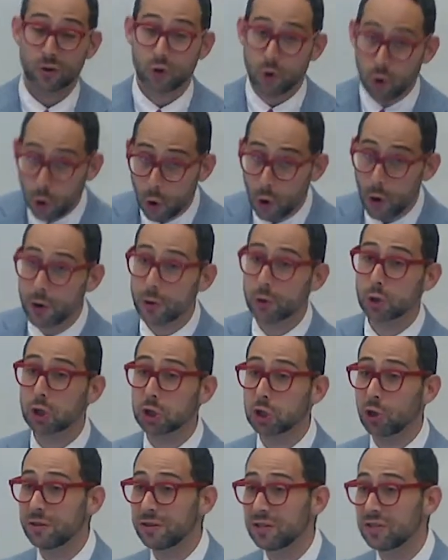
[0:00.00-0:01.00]
Could or
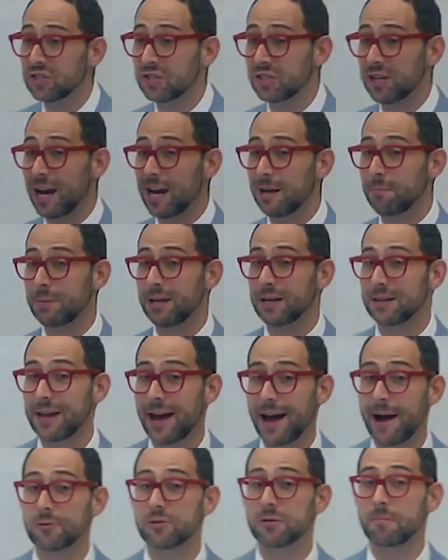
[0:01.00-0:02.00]
should the state be
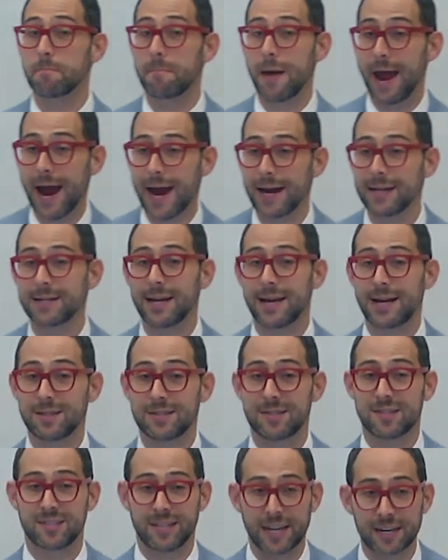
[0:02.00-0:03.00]
allowed to
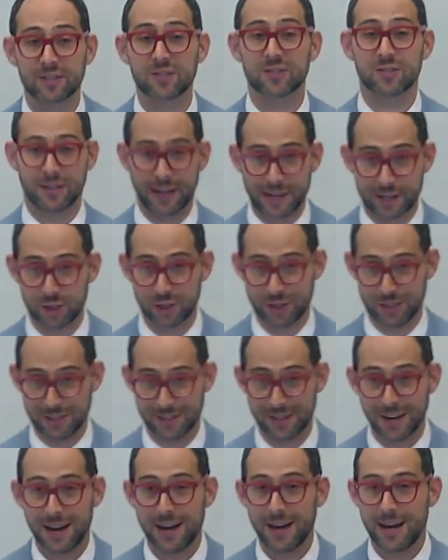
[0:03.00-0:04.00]
mandate sex
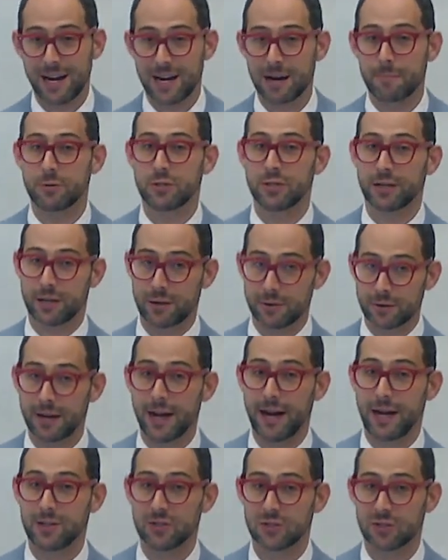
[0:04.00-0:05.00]
selection in a particular
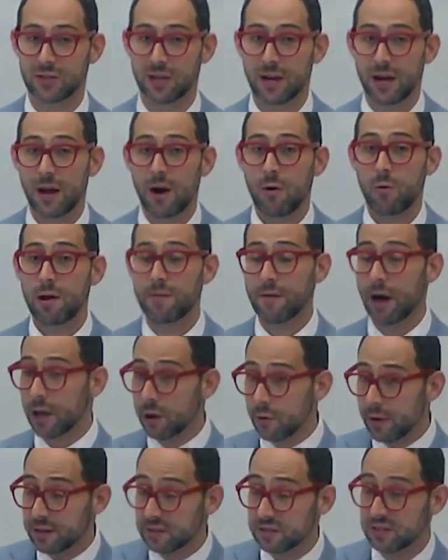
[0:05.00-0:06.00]
case? We have
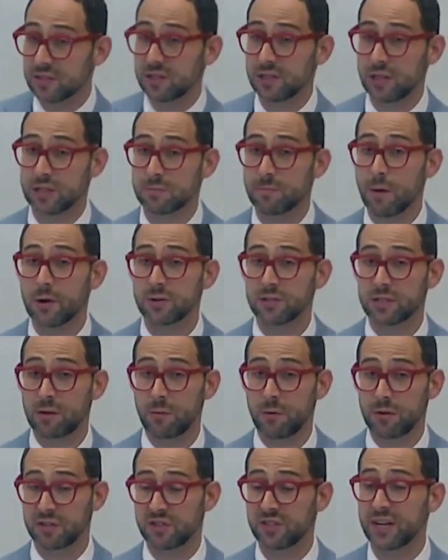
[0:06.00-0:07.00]
other instances, mostly
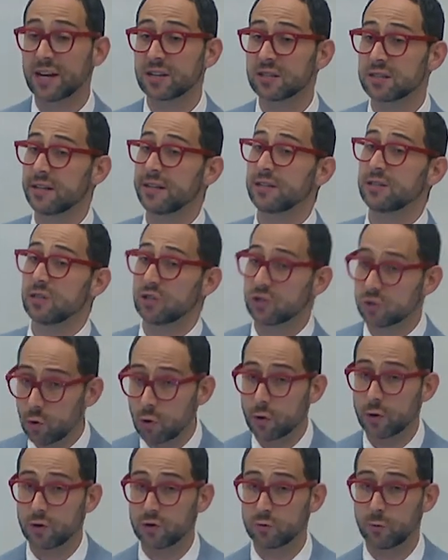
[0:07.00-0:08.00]
with sex-linked
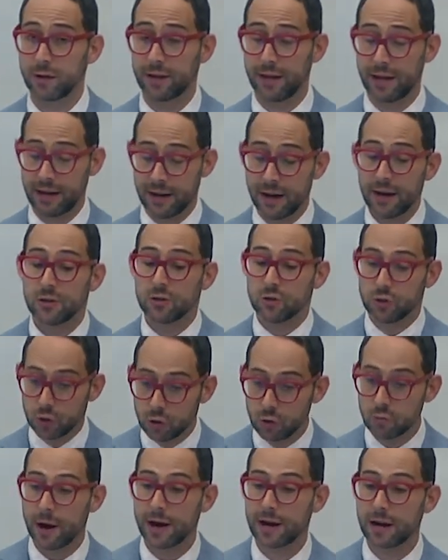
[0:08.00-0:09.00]
disorders, where they
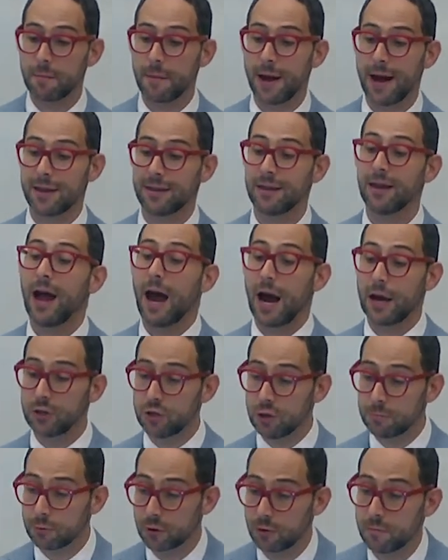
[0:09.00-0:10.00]
do recommend and
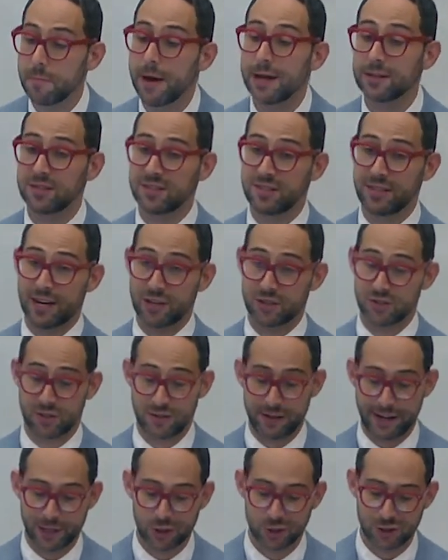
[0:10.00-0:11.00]
do permit sex
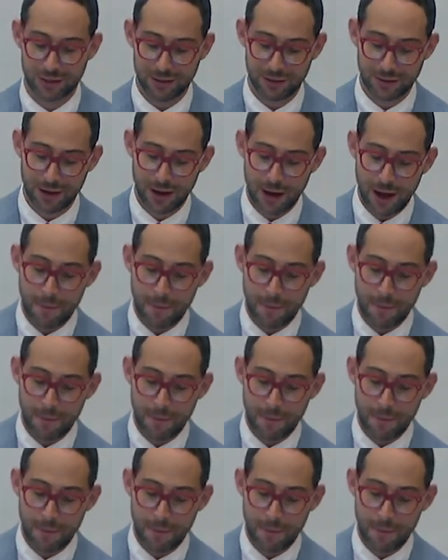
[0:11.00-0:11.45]
selection.